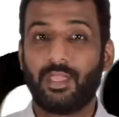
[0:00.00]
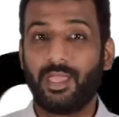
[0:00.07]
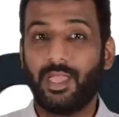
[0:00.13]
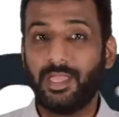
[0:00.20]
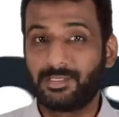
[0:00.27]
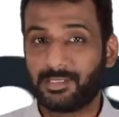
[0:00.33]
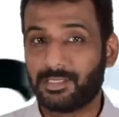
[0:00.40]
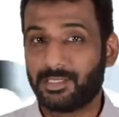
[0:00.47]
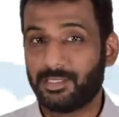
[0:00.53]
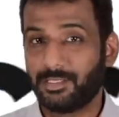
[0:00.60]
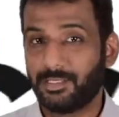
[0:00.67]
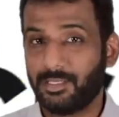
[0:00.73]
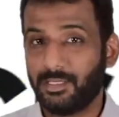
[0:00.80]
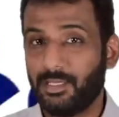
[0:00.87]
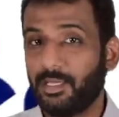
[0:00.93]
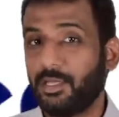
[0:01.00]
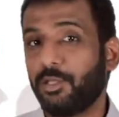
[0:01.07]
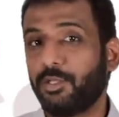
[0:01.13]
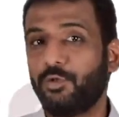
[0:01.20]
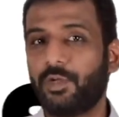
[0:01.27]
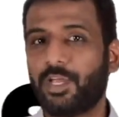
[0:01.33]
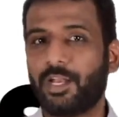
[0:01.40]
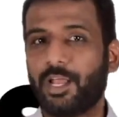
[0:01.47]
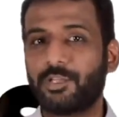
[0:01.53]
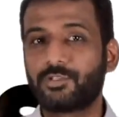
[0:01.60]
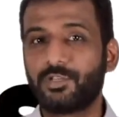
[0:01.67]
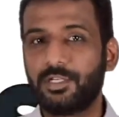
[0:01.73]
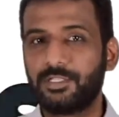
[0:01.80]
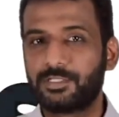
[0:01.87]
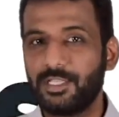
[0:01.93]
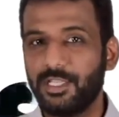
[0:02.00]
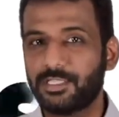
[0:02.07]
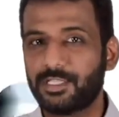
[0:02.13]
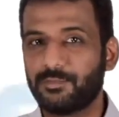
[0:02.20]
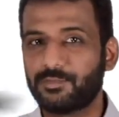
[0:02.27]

At you can actually see some